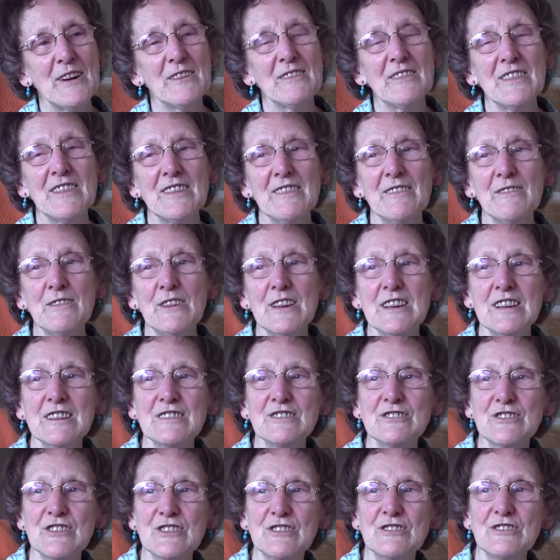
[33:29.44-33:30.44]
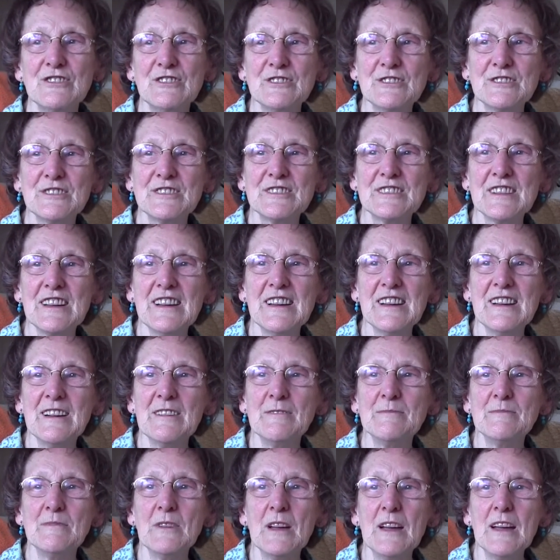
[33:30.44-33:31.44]
but the, we continued
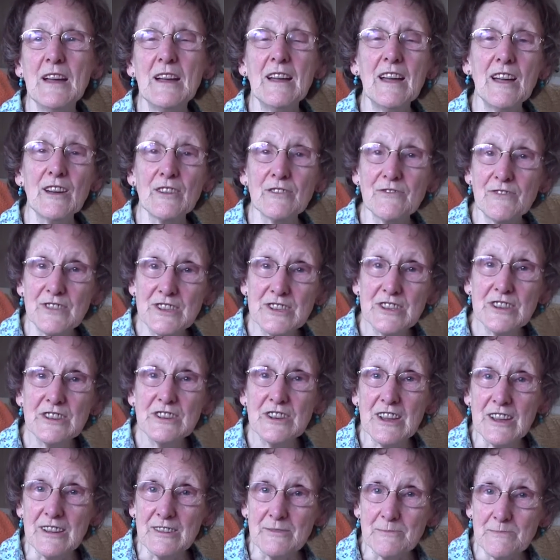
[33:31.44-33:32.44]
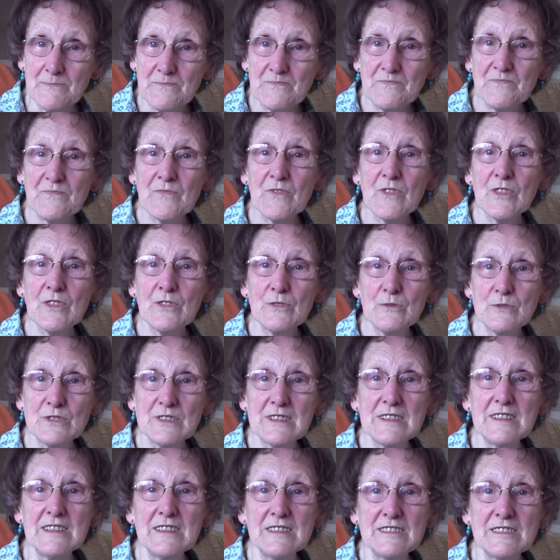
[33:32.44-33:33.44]
um, held visiting
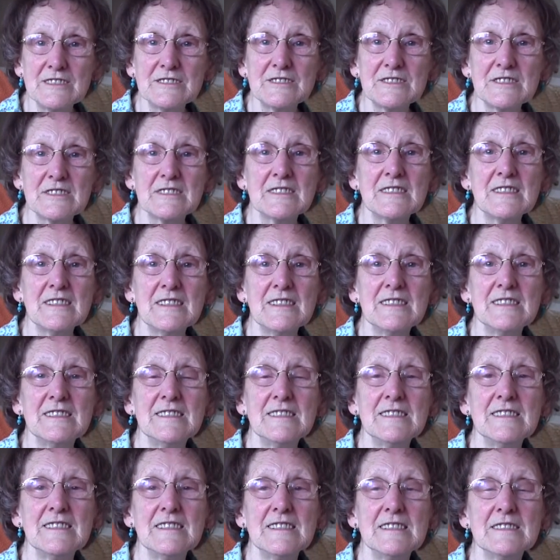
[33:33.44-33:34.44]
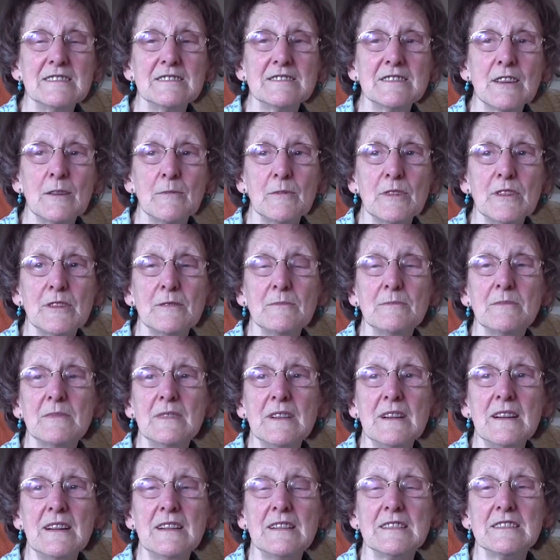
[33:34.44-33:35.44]
those ladies, and uh, some of
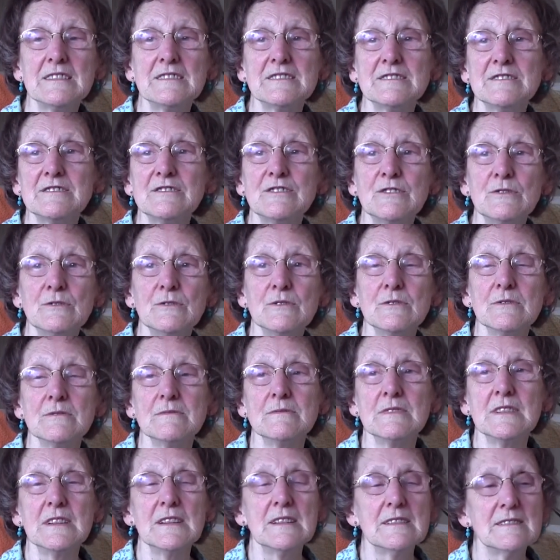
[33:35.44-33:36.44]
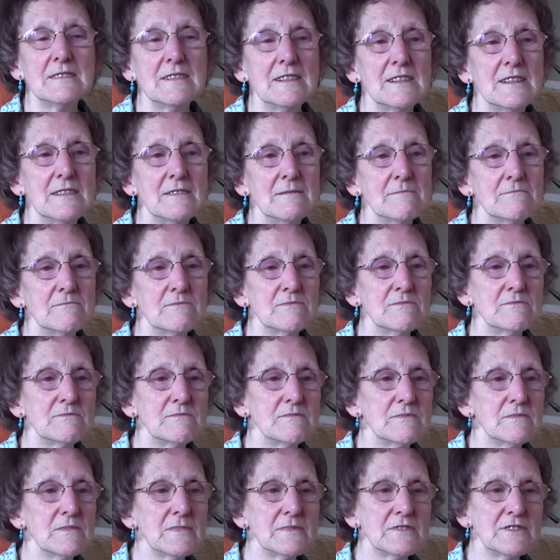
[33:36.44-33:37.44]
them had, you know, uh,
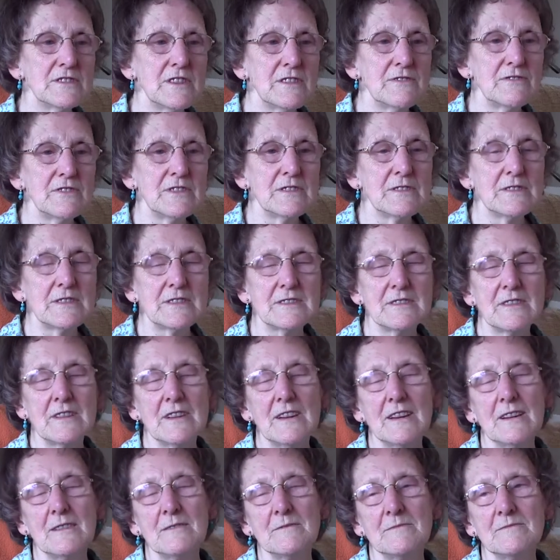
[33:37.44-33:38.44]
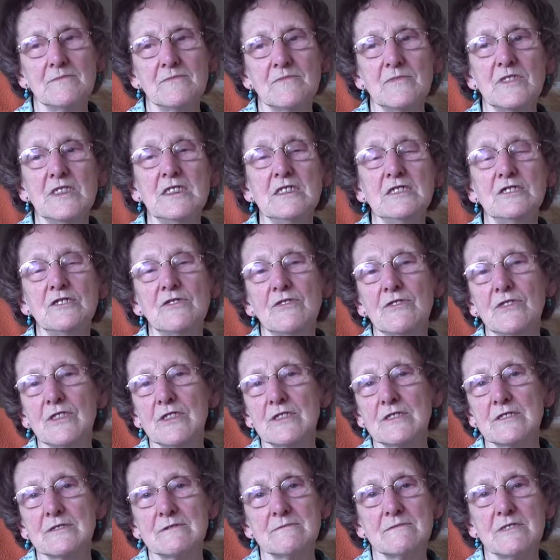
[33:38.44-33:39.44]
different um, need
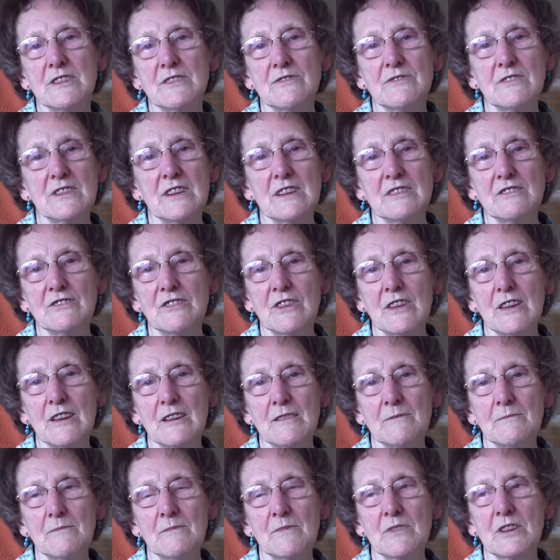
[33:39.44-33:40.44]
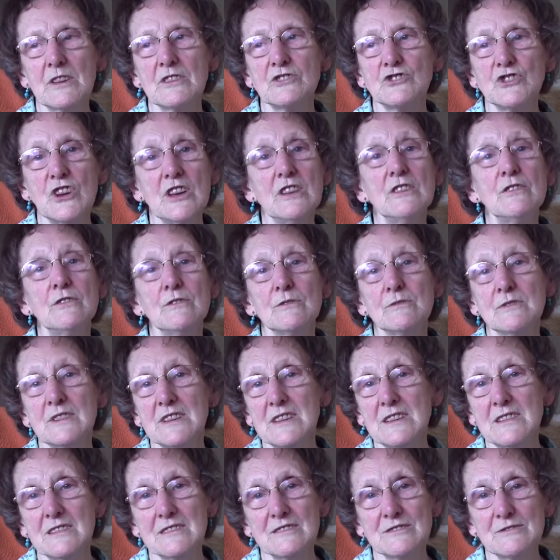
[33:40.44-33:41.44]
for different um, um, general
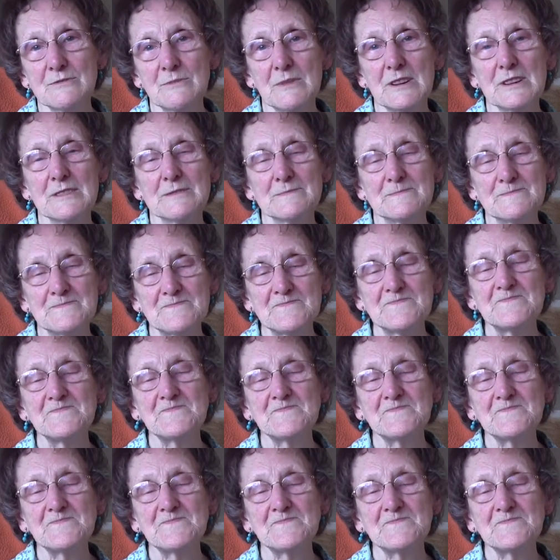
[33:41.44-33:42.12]
care as well.